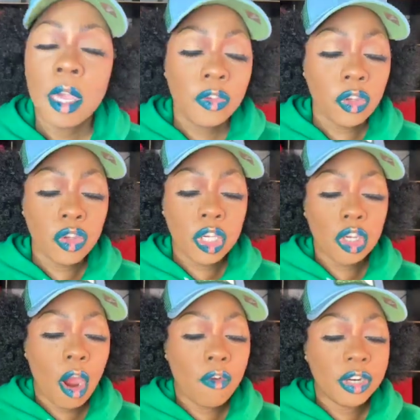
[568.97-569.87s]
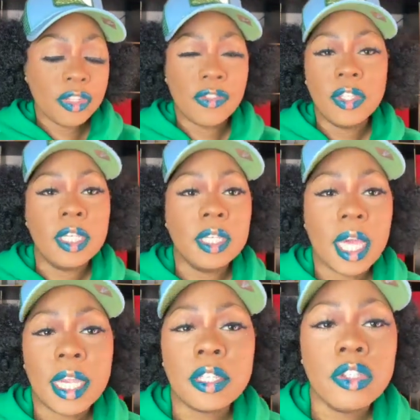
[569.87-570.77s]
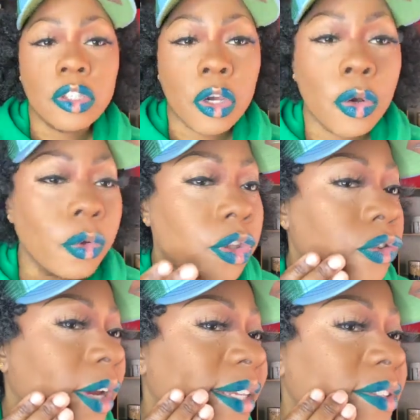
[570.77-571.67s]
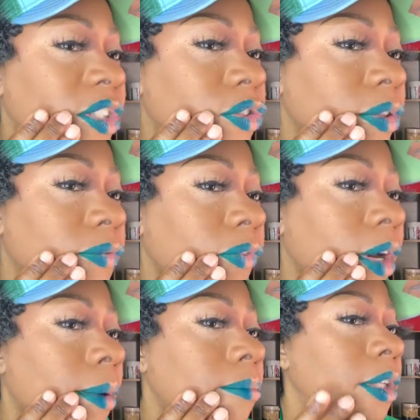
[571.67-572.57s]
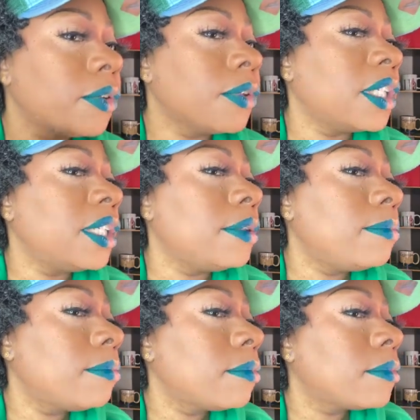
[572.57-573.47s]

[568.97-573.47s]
So you can already see, like, you know, the transition from the green